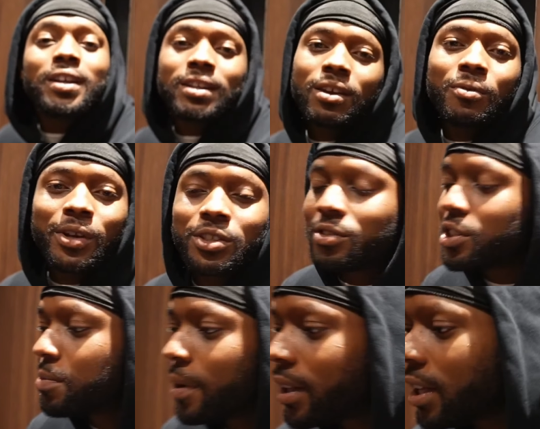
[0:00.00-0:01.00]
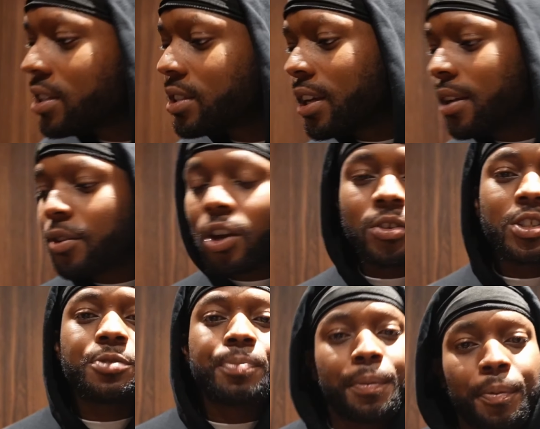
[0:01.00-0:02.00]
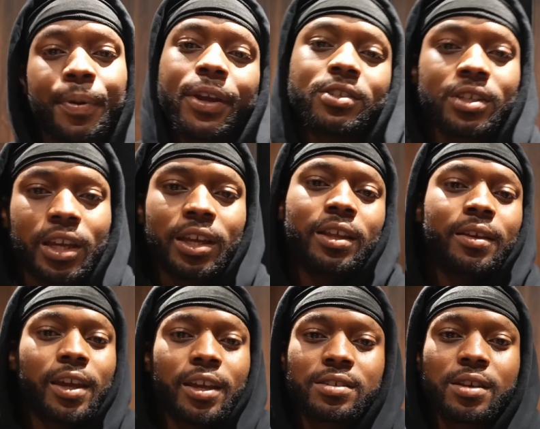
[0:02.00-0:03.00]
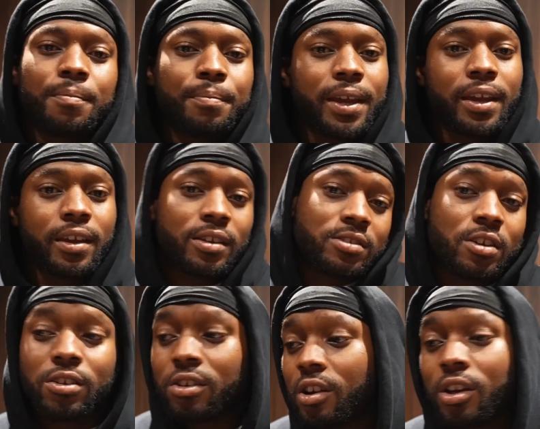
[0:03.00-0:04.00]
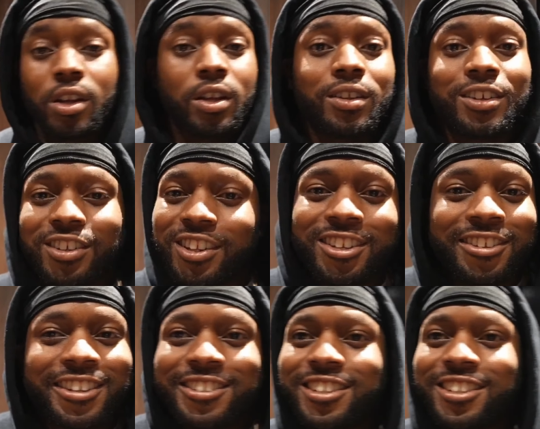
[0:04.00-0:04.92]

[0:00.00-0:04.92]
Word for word: idea what to expect. They just said, yo, just be prepared to eat and get something big. So let, let, let's